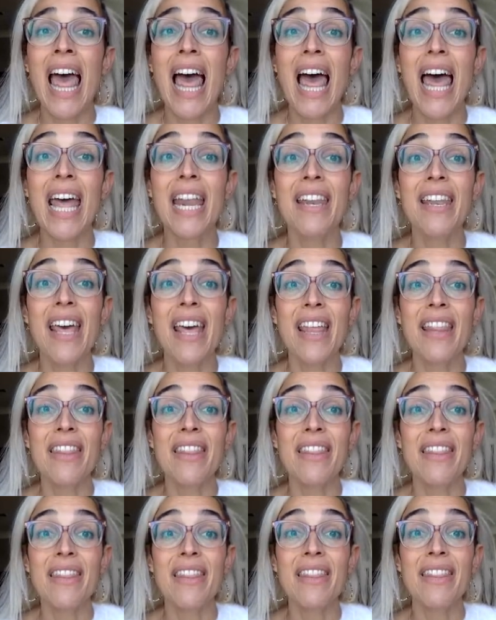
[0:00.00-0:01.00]
And
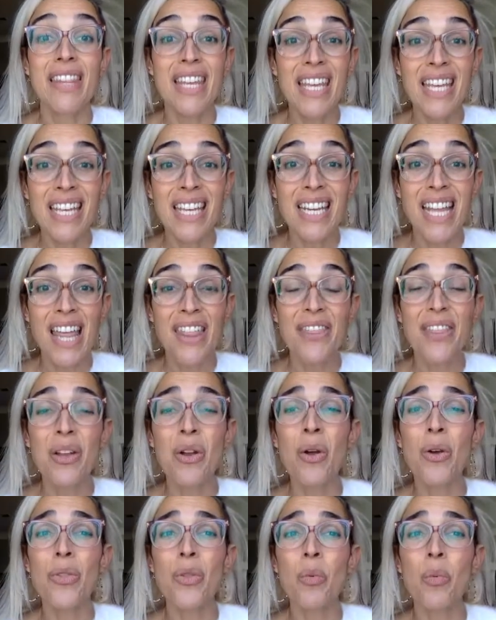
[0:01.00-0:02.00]
then there
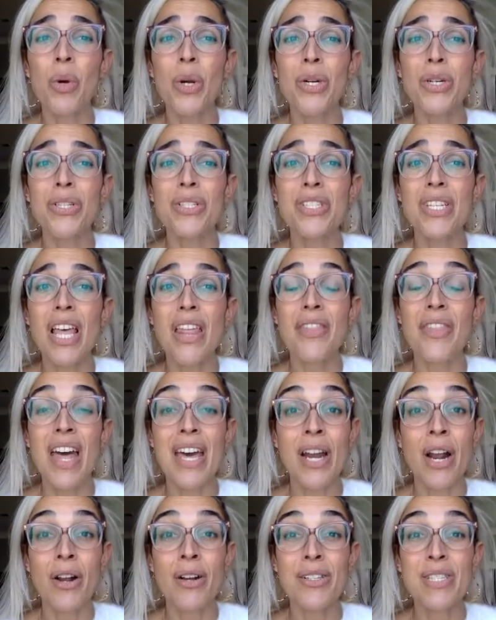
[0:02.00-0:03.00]
are the words
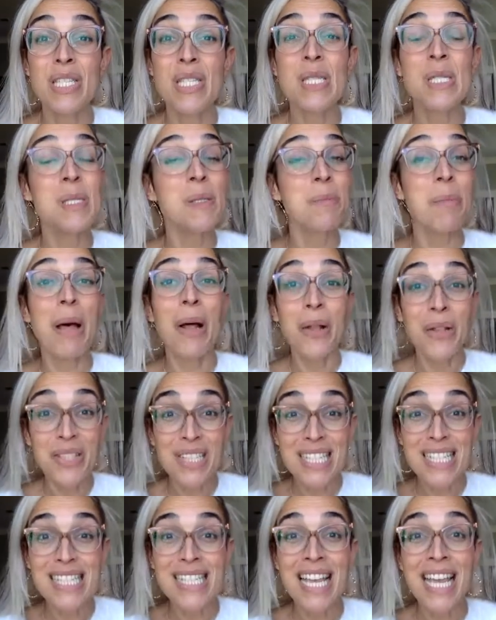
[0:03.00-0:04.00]
that are spelled
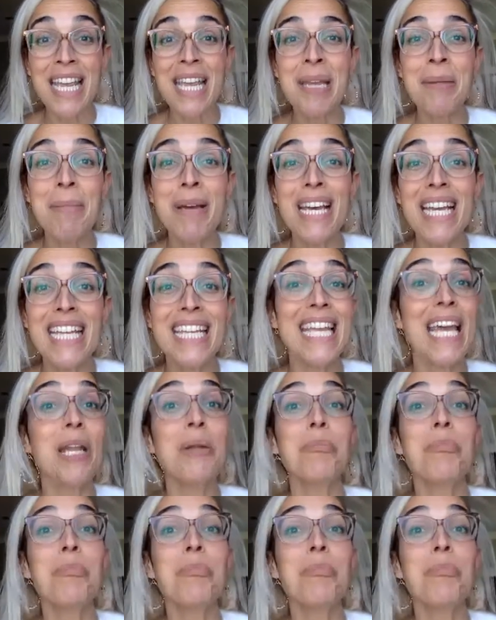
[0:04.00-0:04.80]
the same, yet